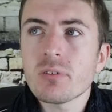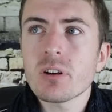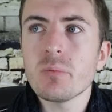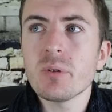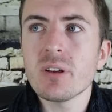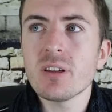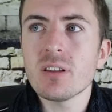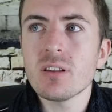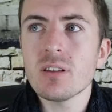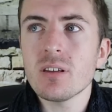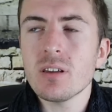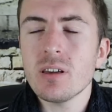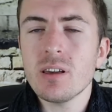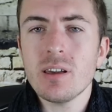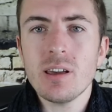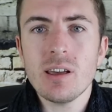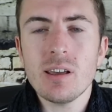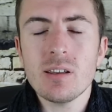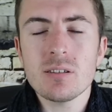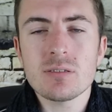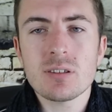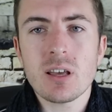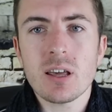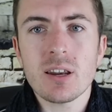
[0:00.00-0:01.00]
but I mean,
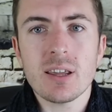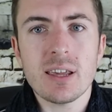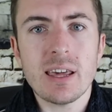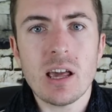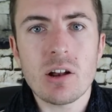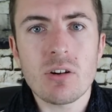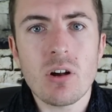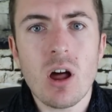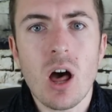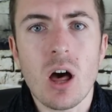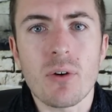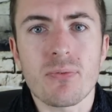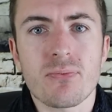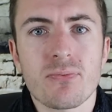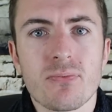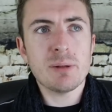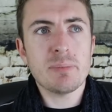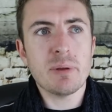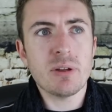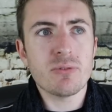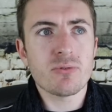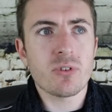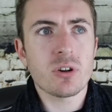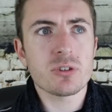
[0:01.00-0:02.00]
he's had a year off. He'll
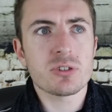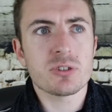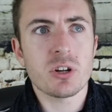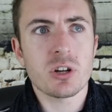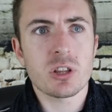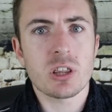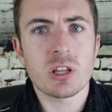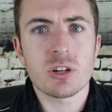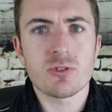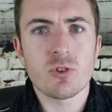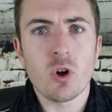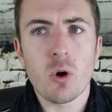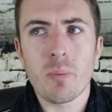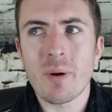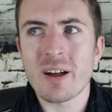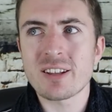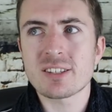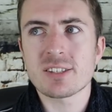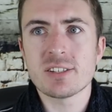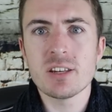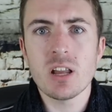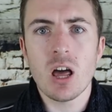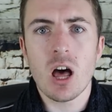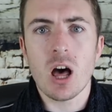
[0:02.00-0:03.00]
be rustier than a
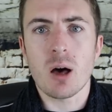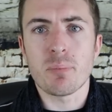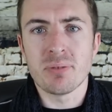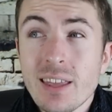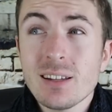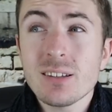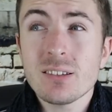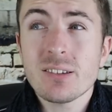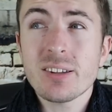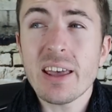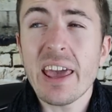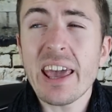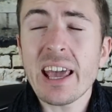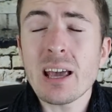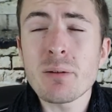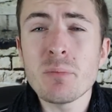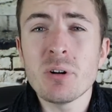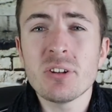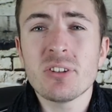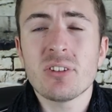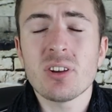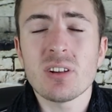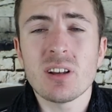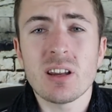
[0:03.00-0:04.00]
robot's knob. It'll take him
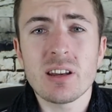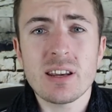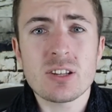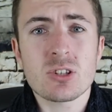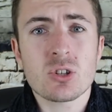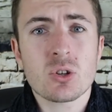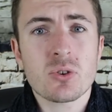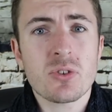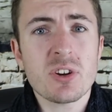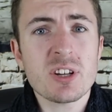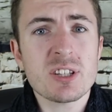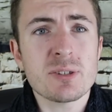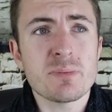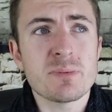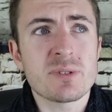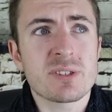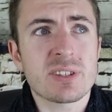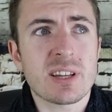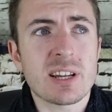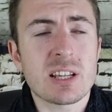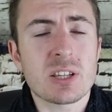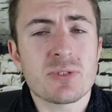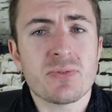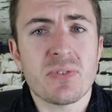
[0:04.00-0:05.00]
until at least Christmas
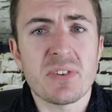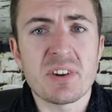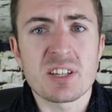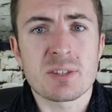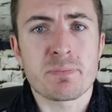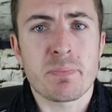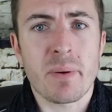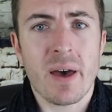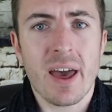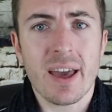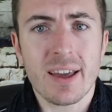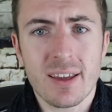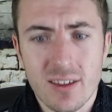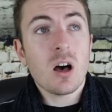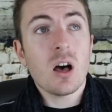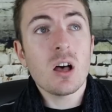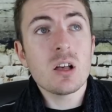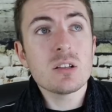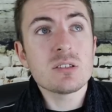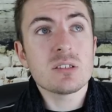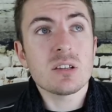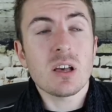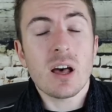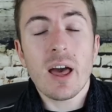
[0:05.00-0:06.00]
to get his fitness back.
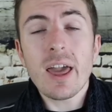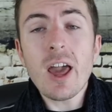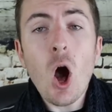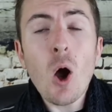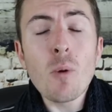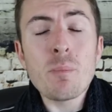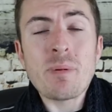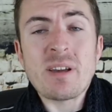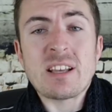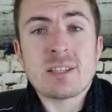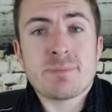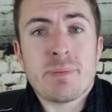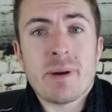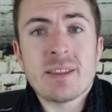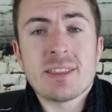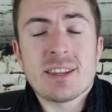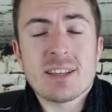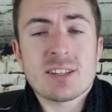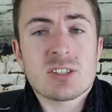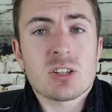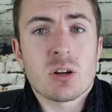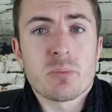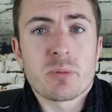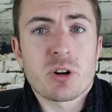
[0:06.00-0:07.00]
Honestly, I hope he spent
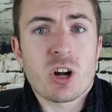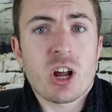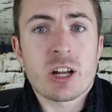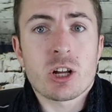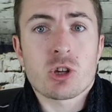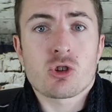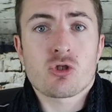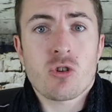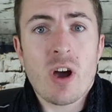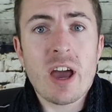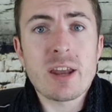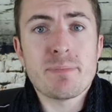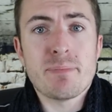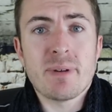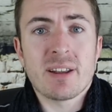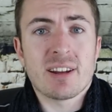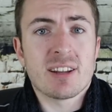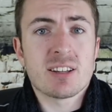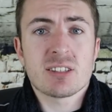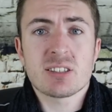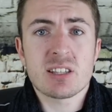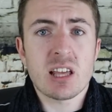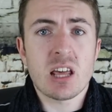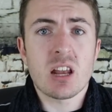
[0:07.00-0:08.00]
this summer on a treadmill
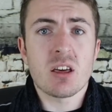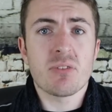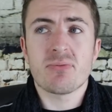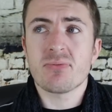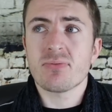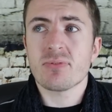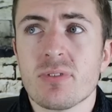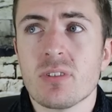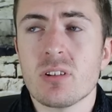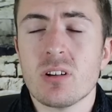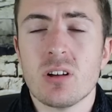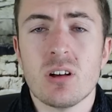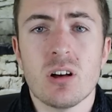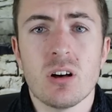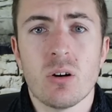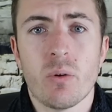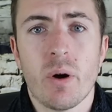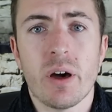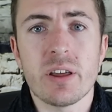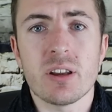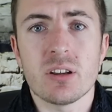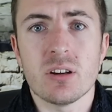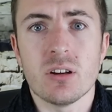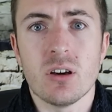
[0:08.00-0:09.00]
instead of, oh,
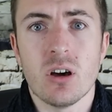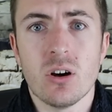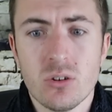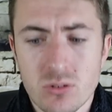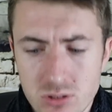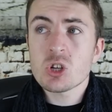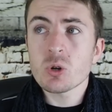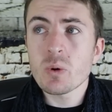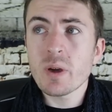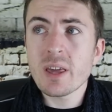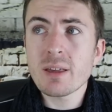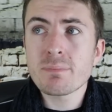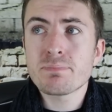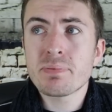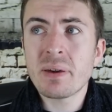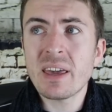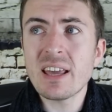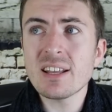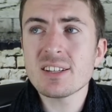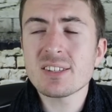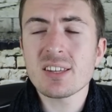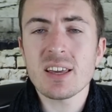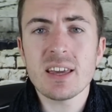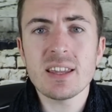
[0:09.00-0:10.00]
I don't know, chewing
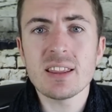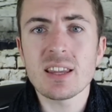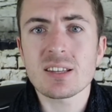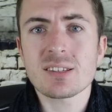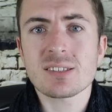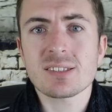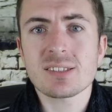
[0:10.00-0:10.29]
pizza in the